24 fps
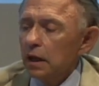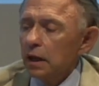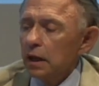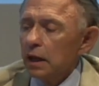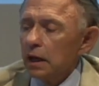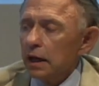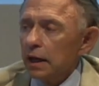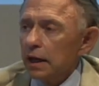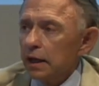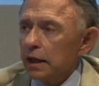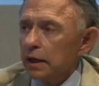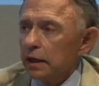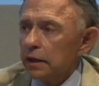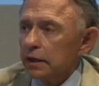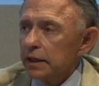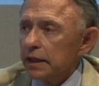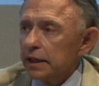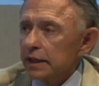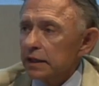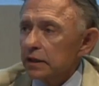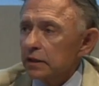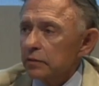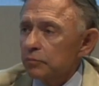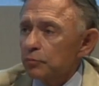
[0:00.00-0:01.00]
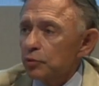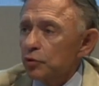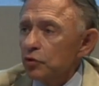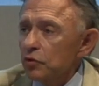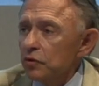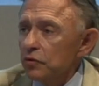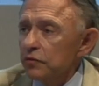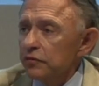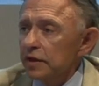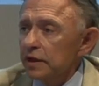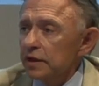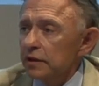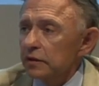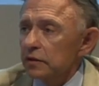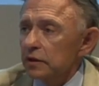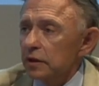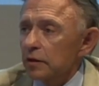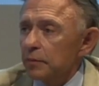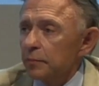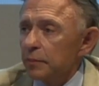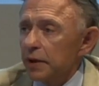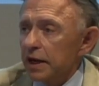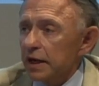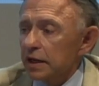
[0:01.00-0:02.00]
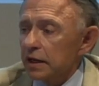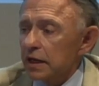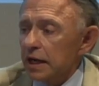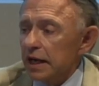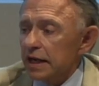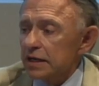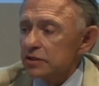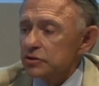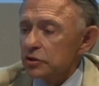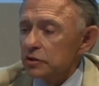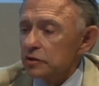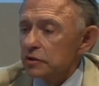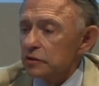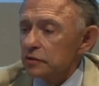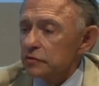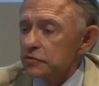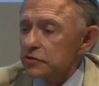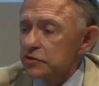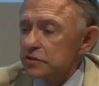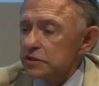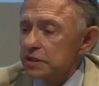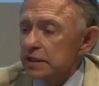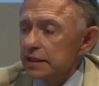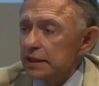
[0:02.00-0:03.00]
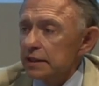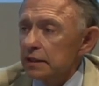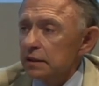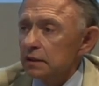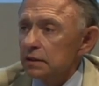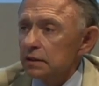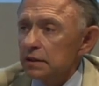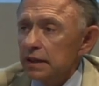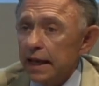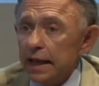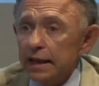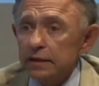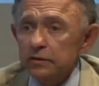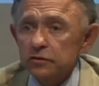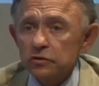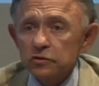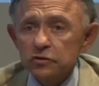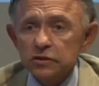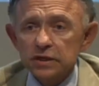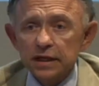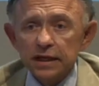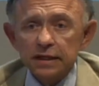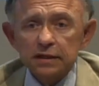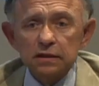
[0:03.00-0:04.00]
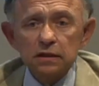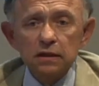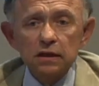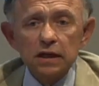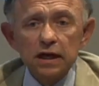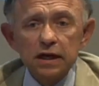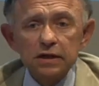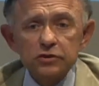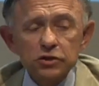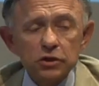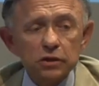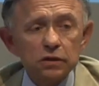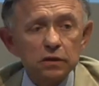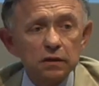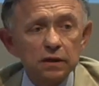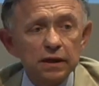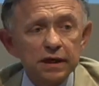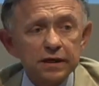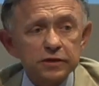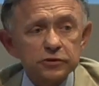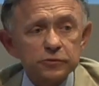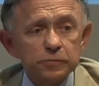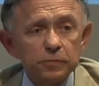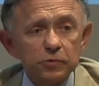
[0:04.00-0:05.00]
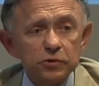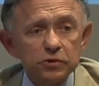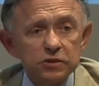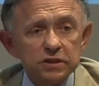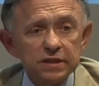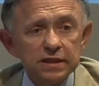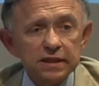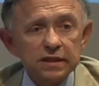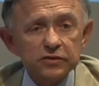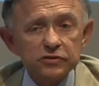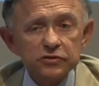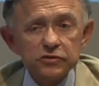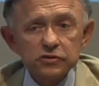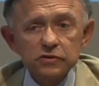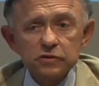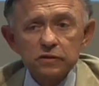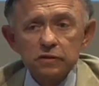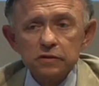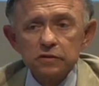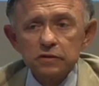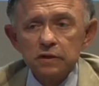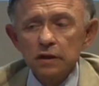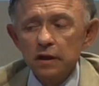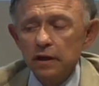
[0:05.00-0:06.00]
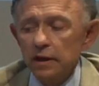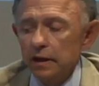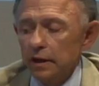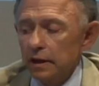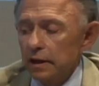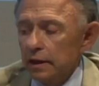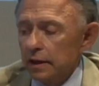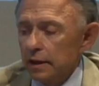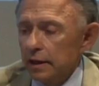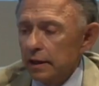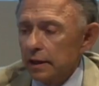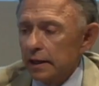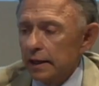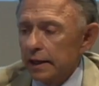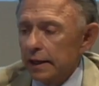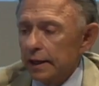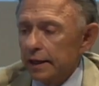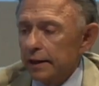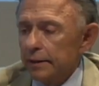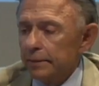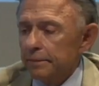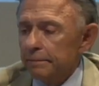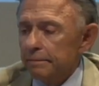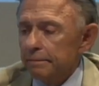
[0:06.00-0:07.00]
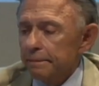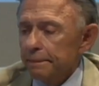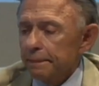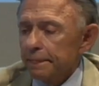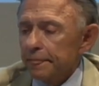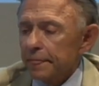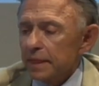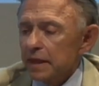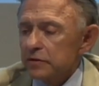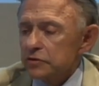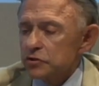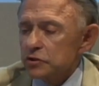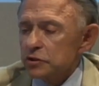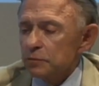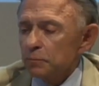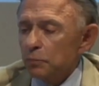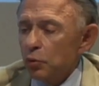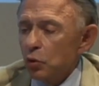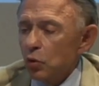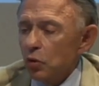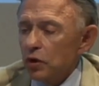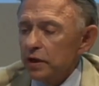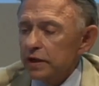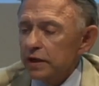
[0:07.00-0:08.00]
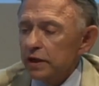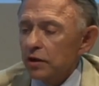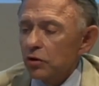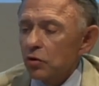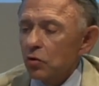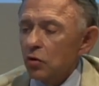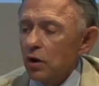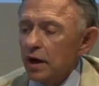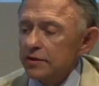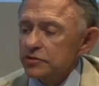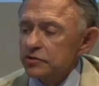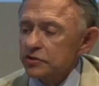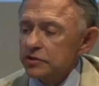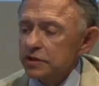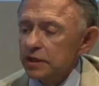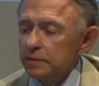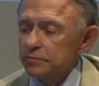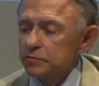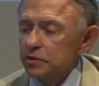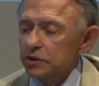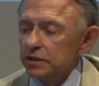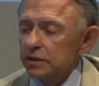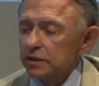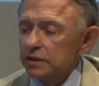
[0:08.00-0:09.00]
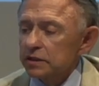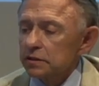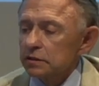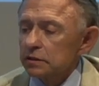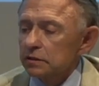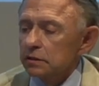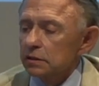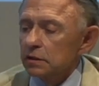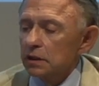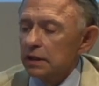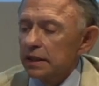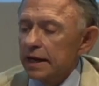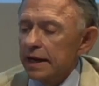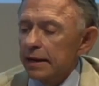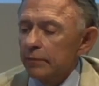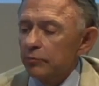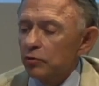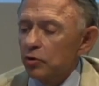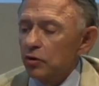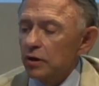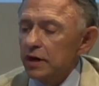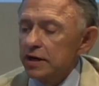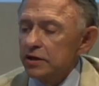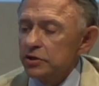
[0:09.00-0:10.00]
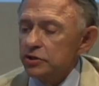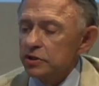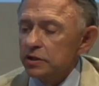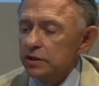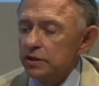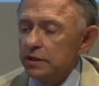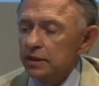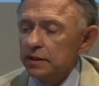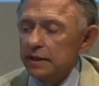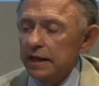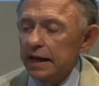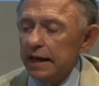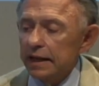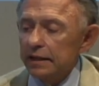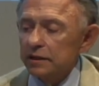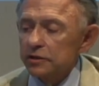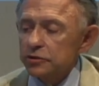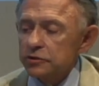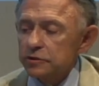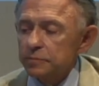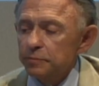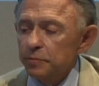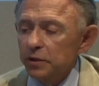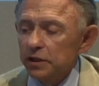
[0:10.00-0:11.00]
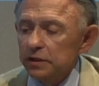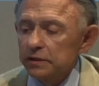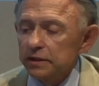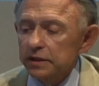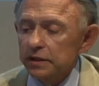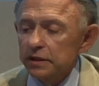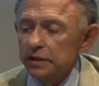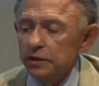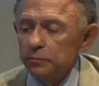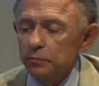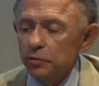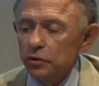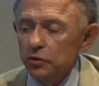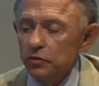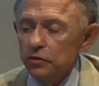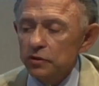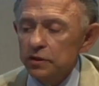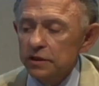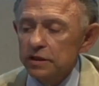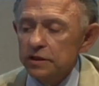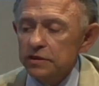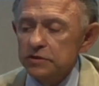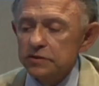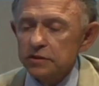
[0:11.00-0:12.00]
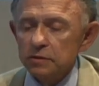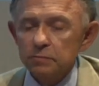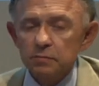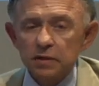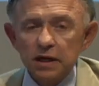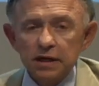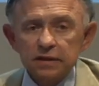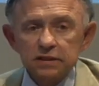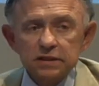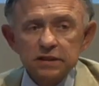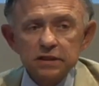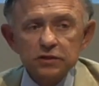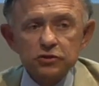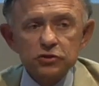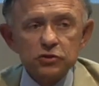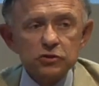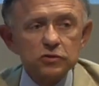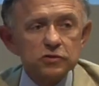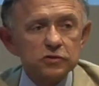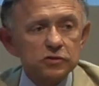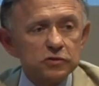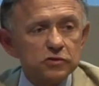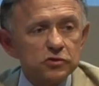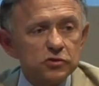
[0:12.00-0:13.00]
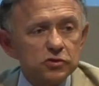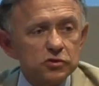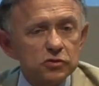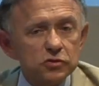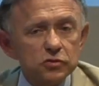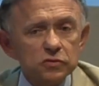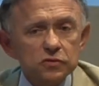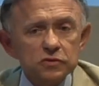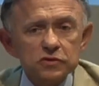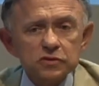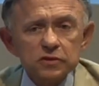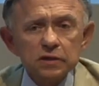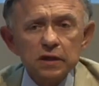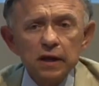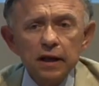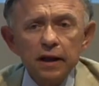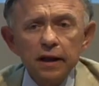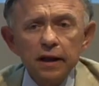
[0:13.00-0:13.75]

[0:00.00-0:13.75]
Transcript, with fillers: uh, improving their pedagogical skill and their technological expertise, um, supporting cross-subject collaboration and knowledge building communities among teachers and students.